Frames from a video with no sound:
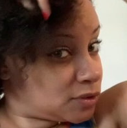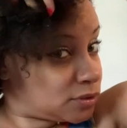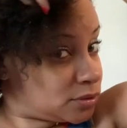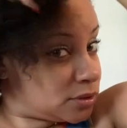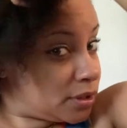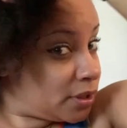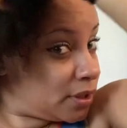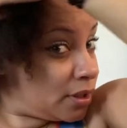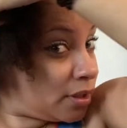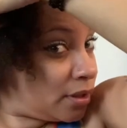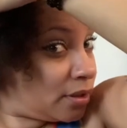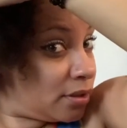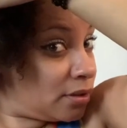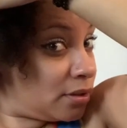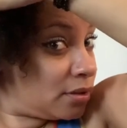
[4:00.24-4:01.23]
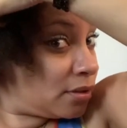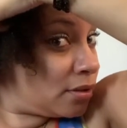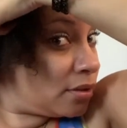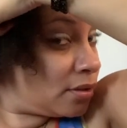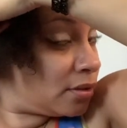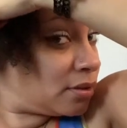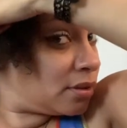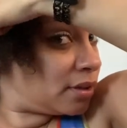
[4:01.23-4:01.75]
Okay,
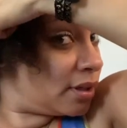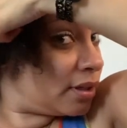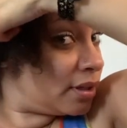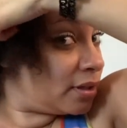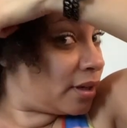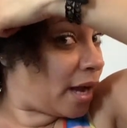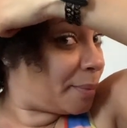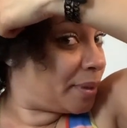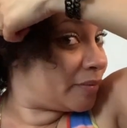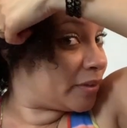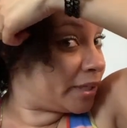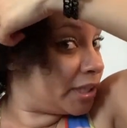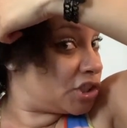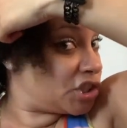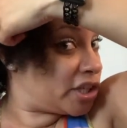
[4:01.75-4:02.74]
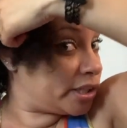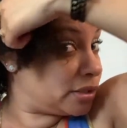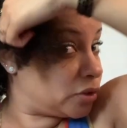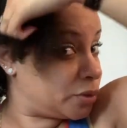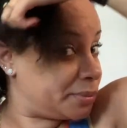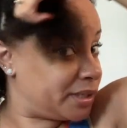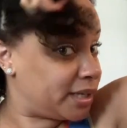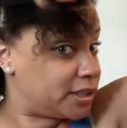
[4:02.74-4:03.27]
and I'm even gonna cheat a little
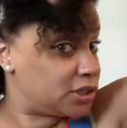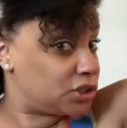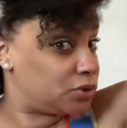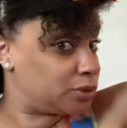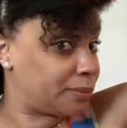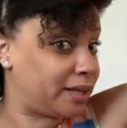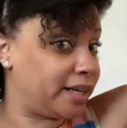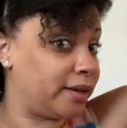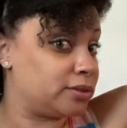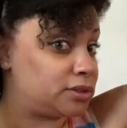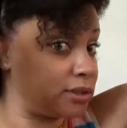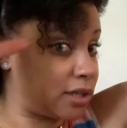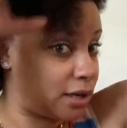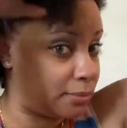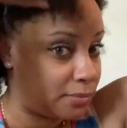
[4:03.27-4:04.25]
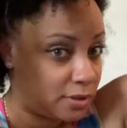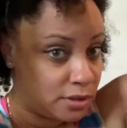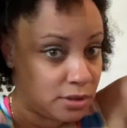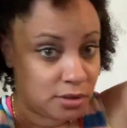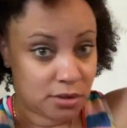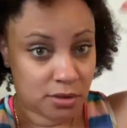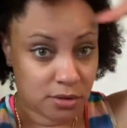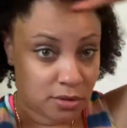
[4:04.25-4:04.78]
bit and just use my nails to come
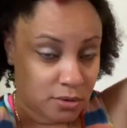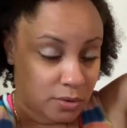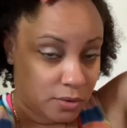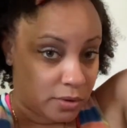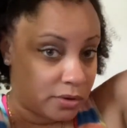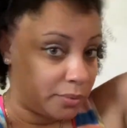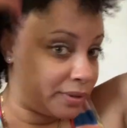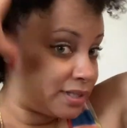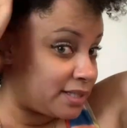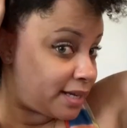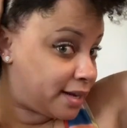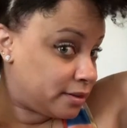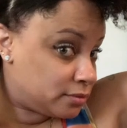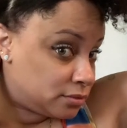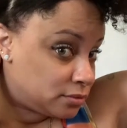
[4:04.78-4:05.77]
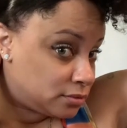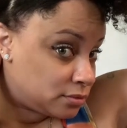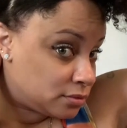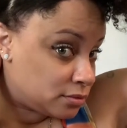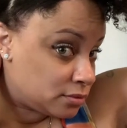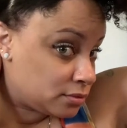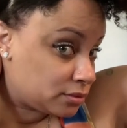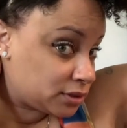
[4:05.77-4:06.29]
all the way down.
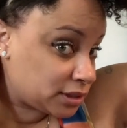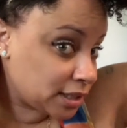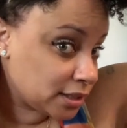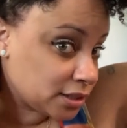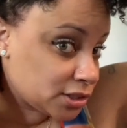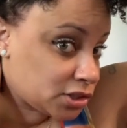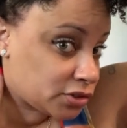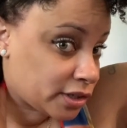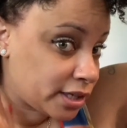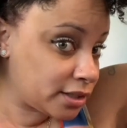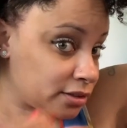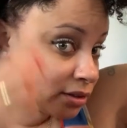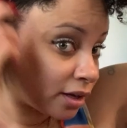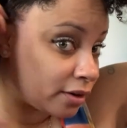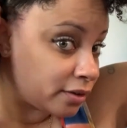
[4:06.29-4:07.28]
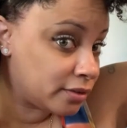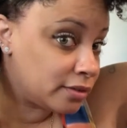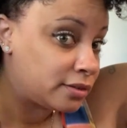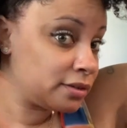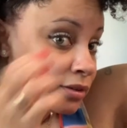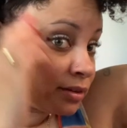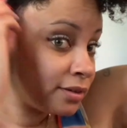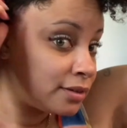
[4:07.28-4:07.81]
Does that look straight? No.
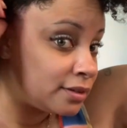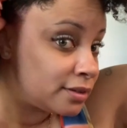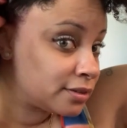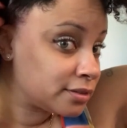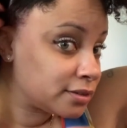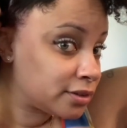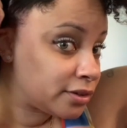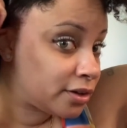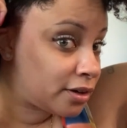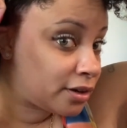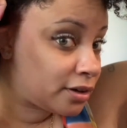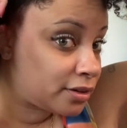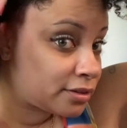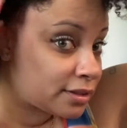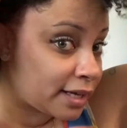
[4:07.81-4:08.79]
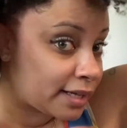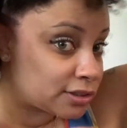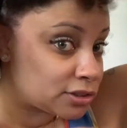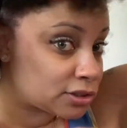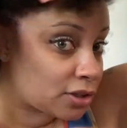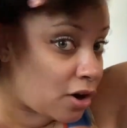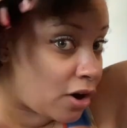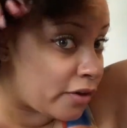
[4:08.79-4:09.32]
Girl, that is
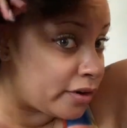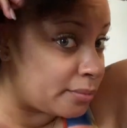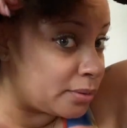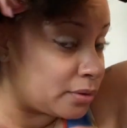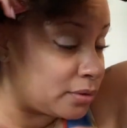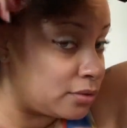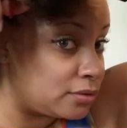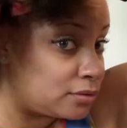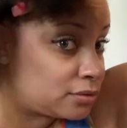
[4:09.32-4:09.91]
just horrible.